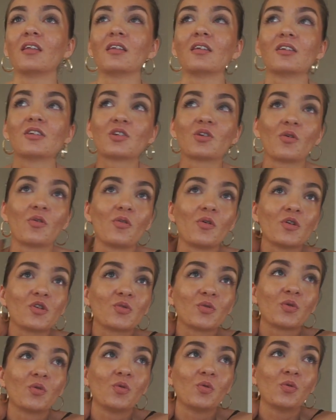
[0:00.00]
So those
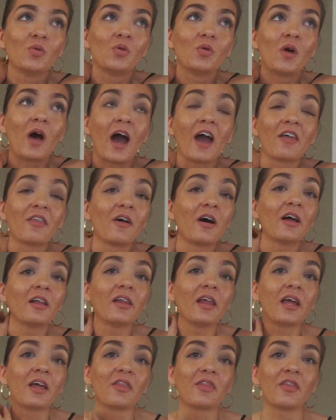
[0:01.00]
are cool. I thought
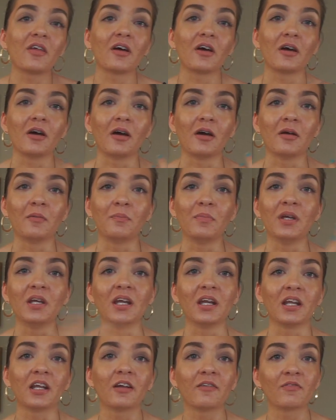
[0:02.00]
like the
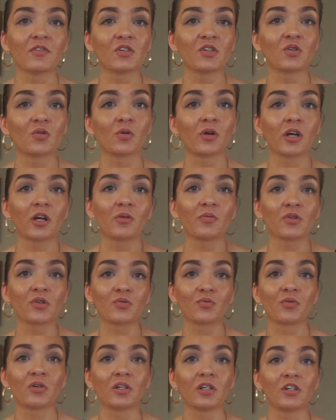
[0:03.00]
beginning of the story was
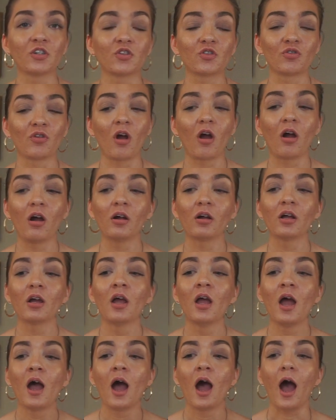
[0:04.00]
really strong,
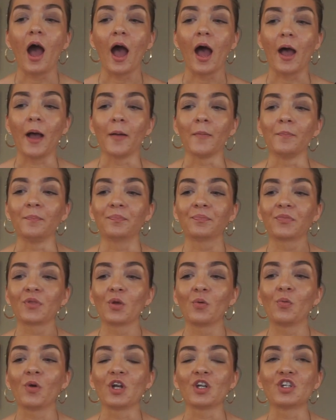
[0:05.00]

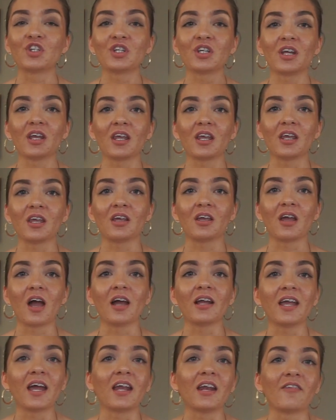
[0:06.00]
which
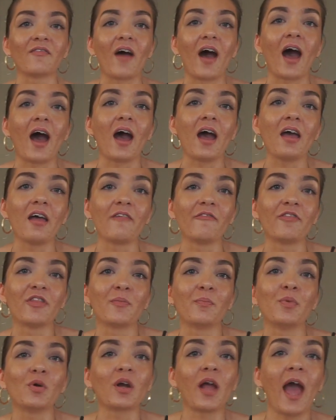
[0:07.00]
again, if the
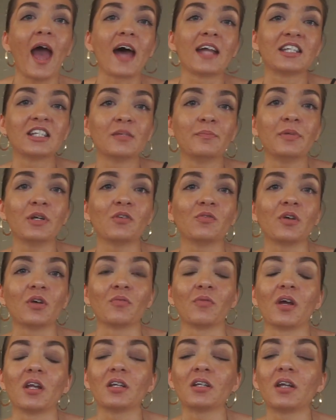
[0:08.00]
book had to be
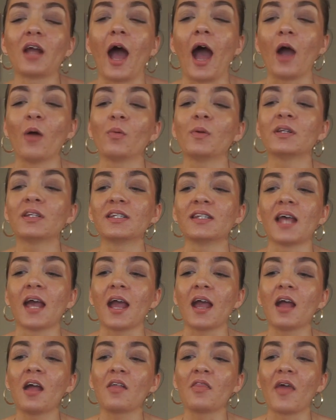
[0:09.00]
rewritten, I would
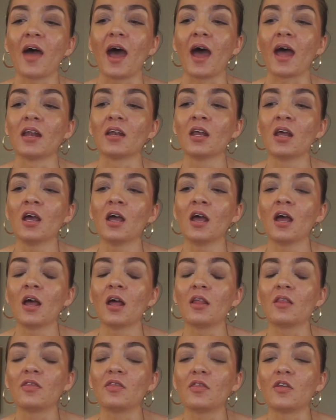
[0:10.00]
say that
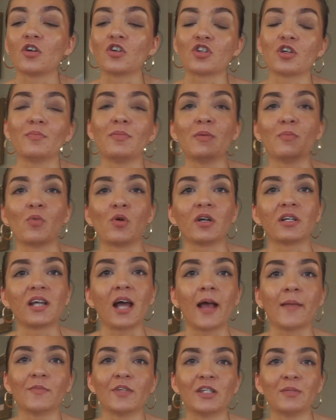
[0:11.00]
there should be more
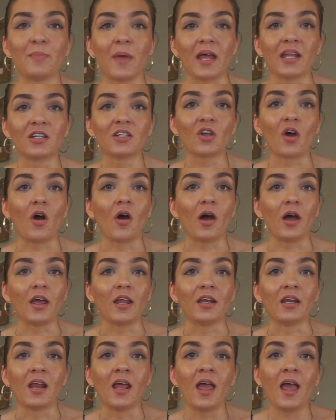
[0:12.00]
time spent
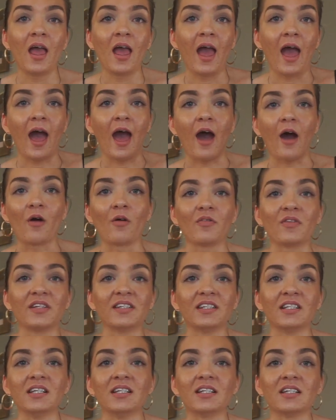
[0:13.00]
on how the
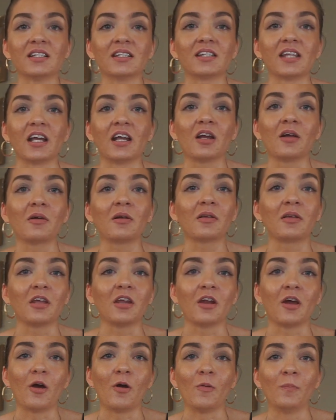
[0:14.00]
seasons like, you
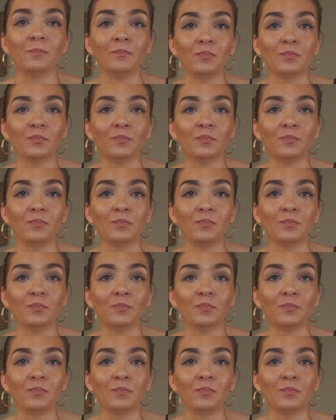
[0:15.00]
know,